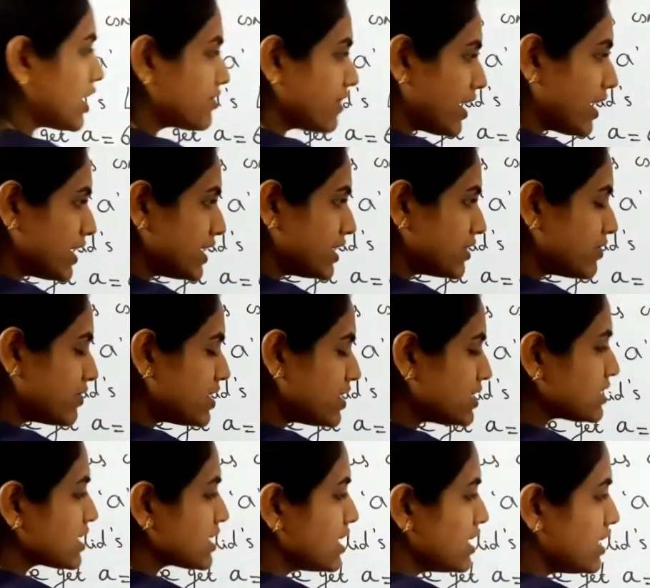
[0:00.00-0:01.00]
value is
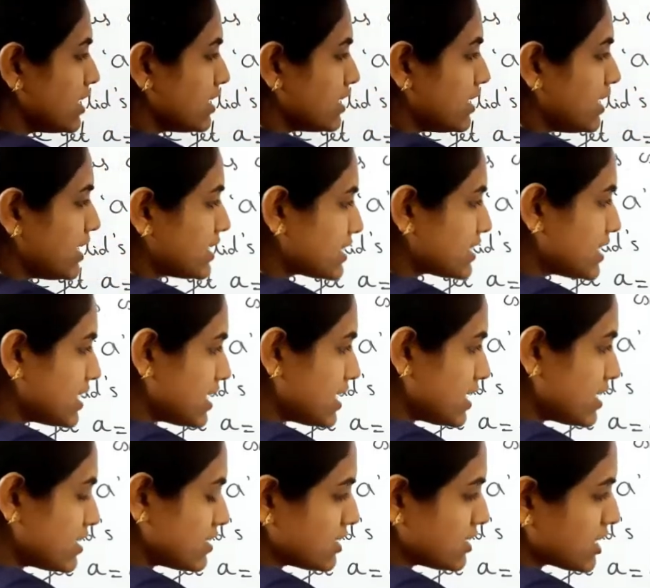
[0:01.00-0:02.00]
less than
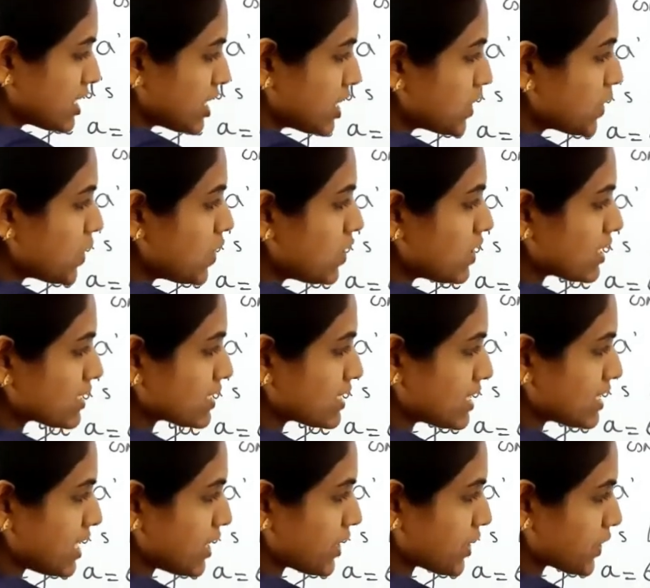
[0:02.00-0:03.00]
or 0 less than
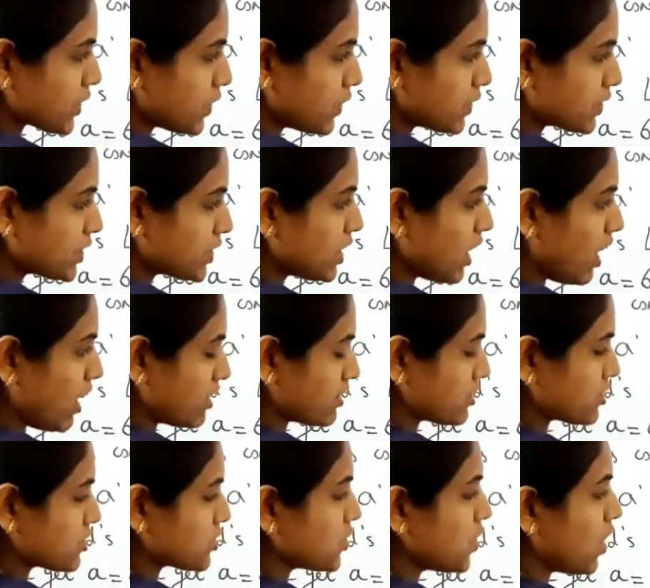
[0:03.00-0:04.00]
or equal to r.
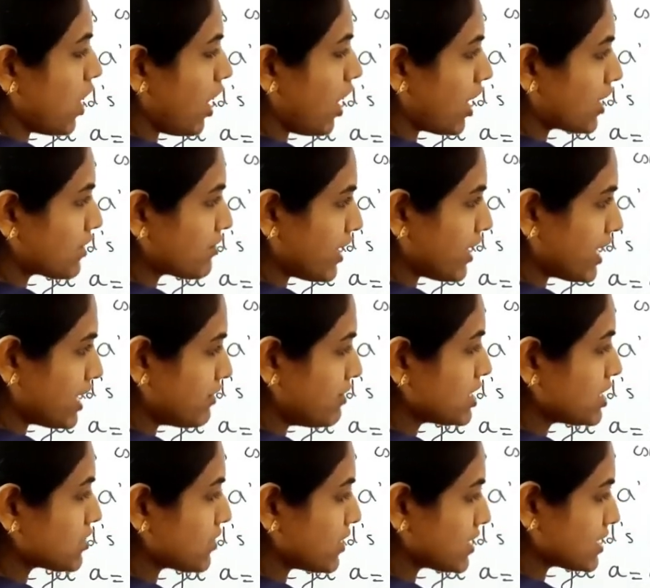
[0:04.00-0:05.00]
So r value is
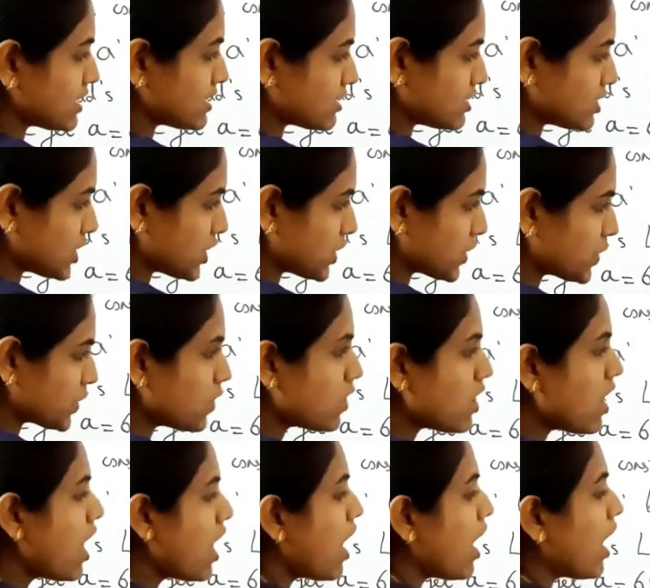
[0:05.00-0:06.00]
whether 0
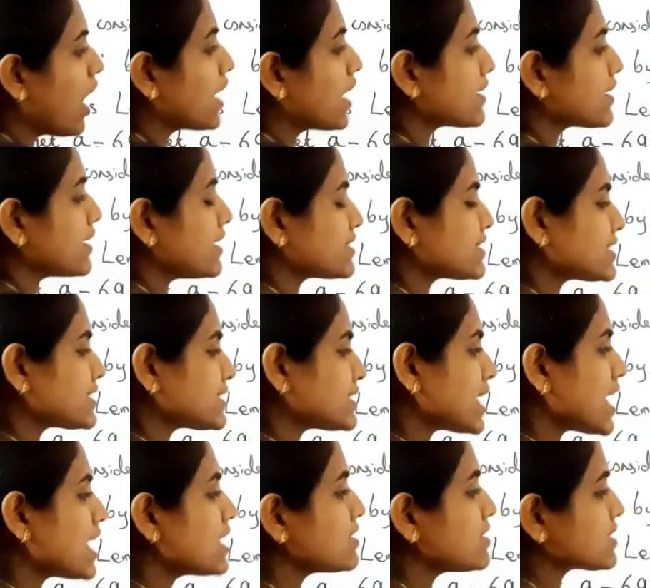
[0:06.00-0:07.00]
or less than
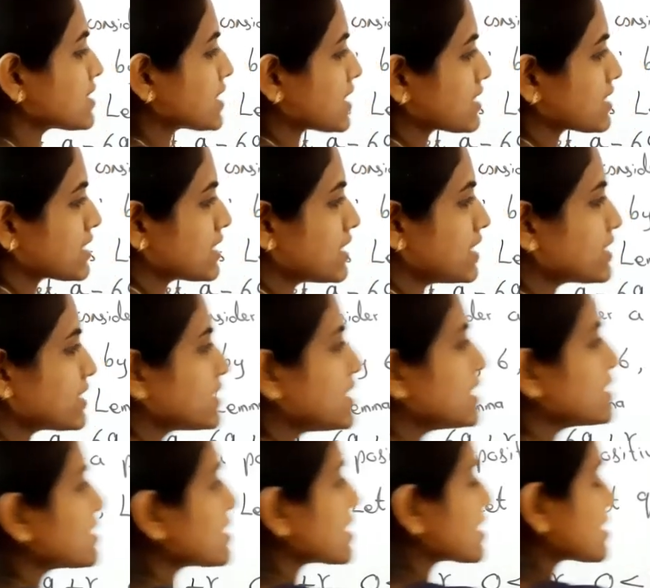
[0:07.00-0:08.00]
6. Less than
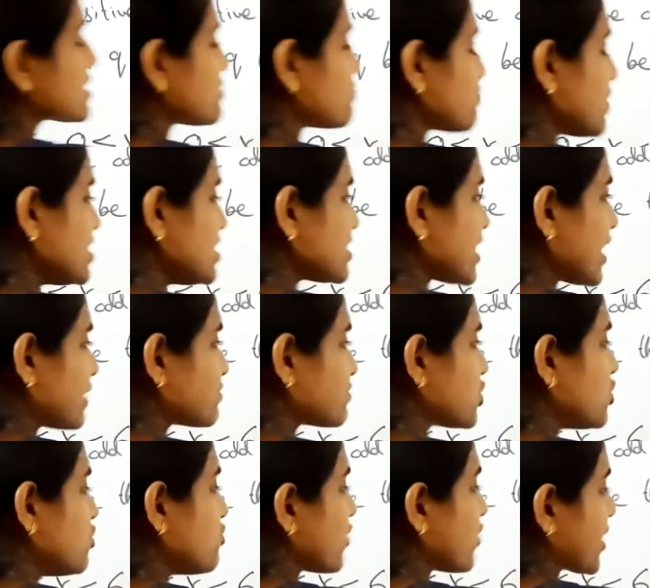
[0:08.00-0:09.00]
6 means up to
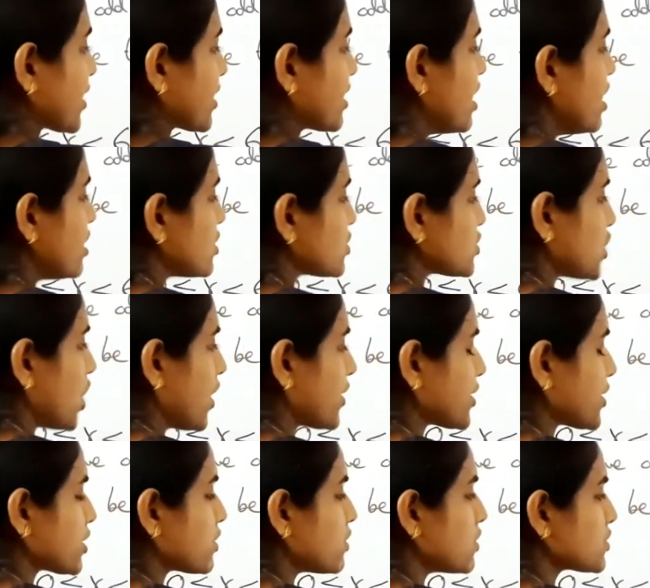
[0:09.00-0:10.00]
5. So r
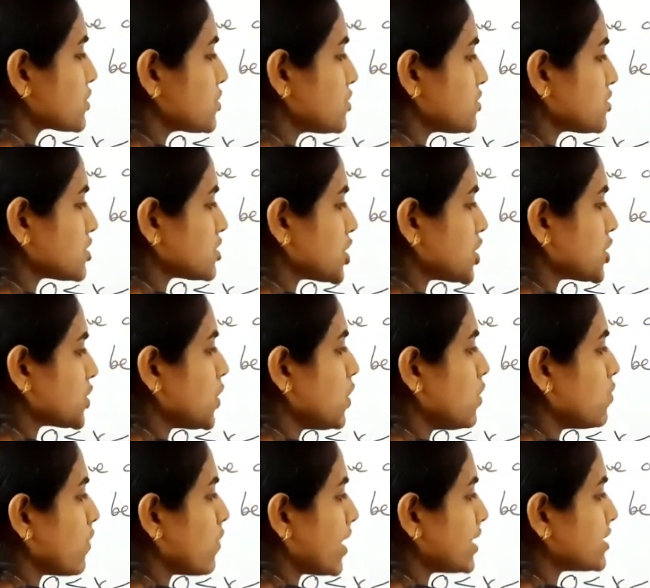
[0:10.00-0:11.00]
equal to 0,
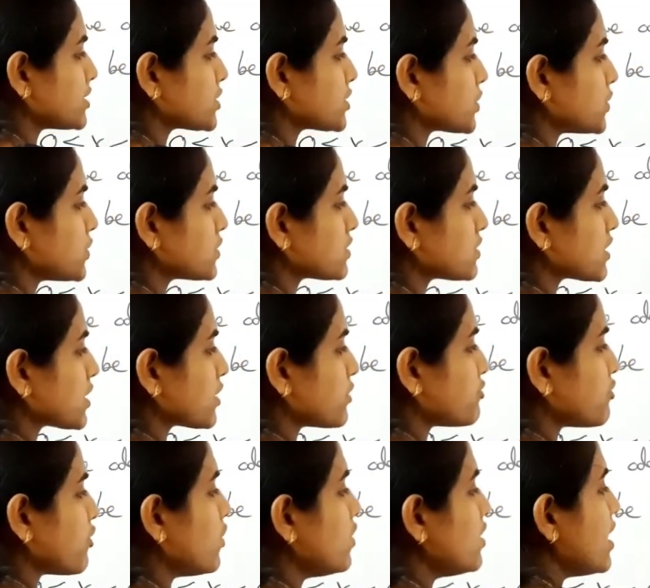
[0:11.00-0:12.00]
1, 2, 3,
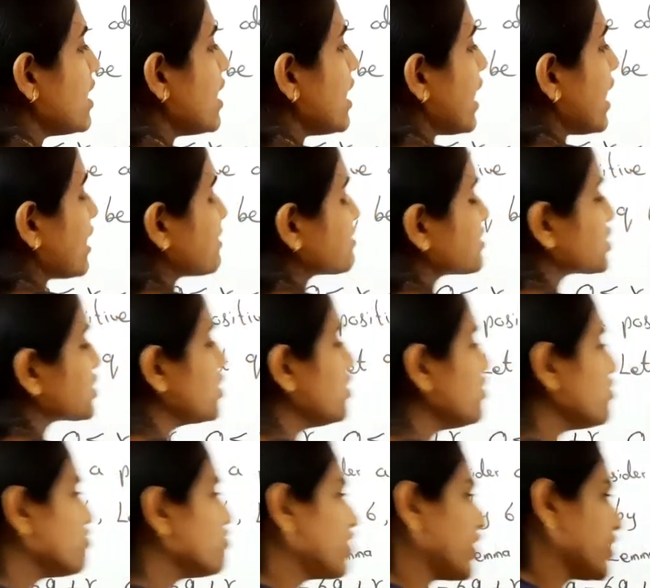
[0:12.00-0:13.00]
4 up to
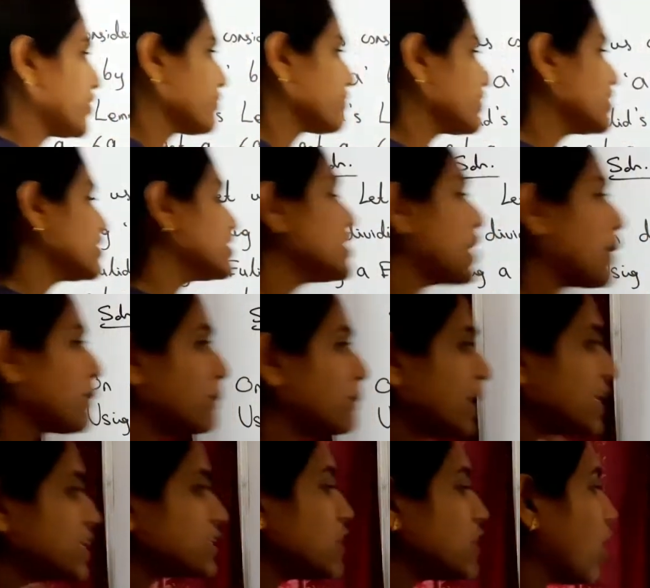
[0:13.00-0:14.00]
5. Then apply
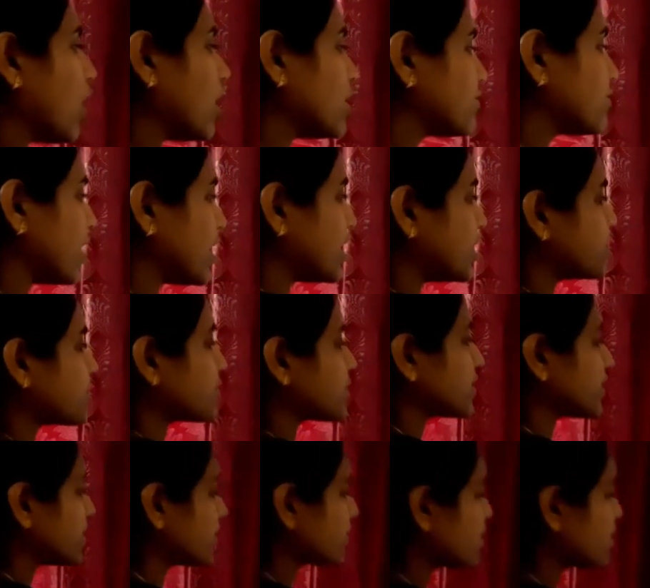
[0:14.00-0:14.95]
the r value here.